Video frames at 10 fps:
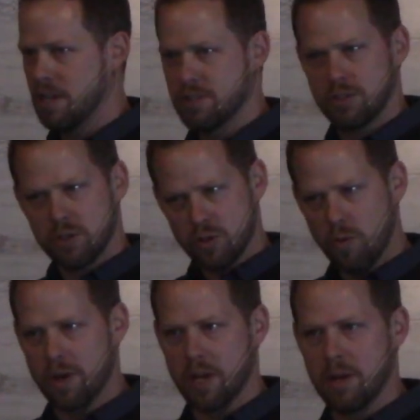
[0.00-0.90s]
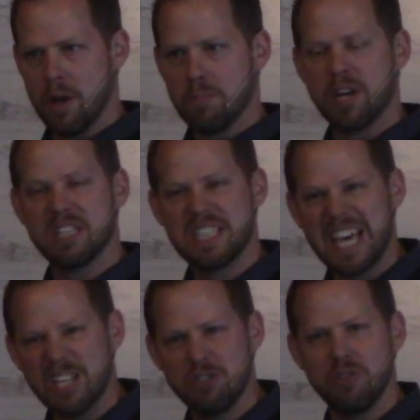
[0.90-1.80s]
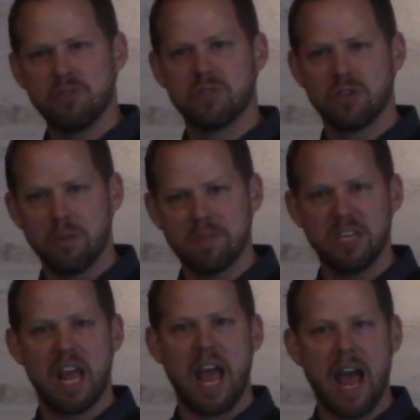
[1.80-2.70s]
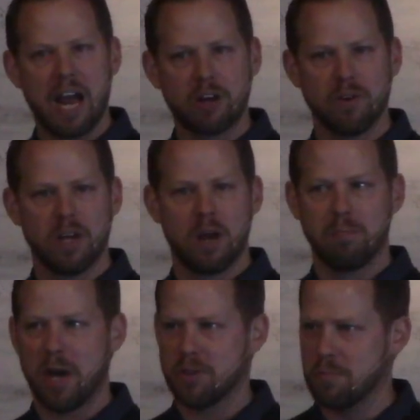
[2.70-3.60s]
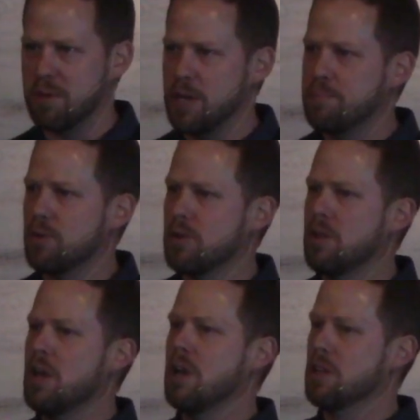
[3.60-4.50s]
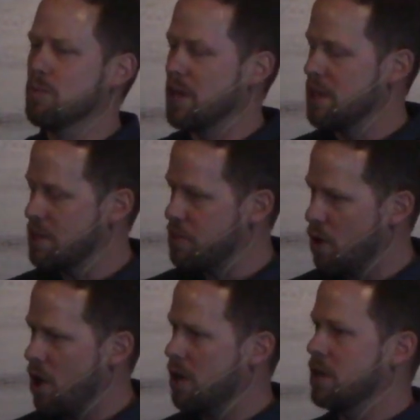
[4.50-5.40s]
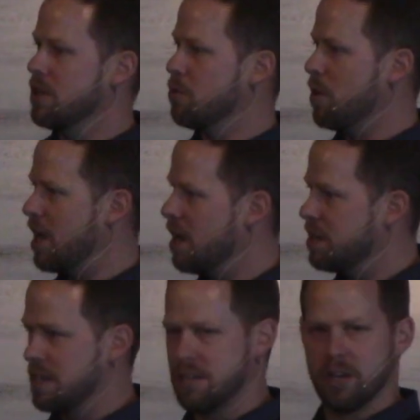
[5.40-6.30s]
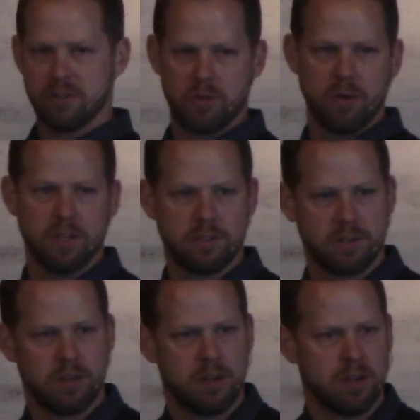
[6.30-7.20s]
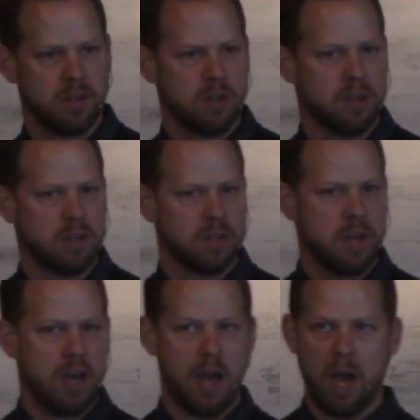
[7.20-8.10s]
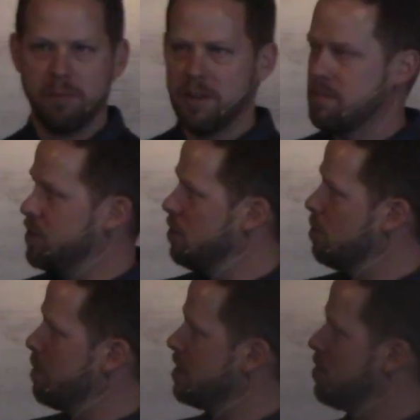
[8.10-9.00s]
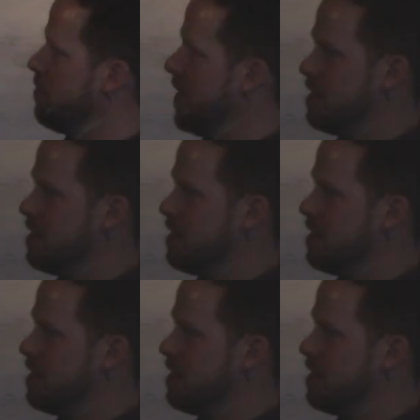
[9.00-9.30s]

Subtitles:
It's a story, but it tells you something accurate about the people and the way they thought and the way they tell stories. Now, how many of you, by show of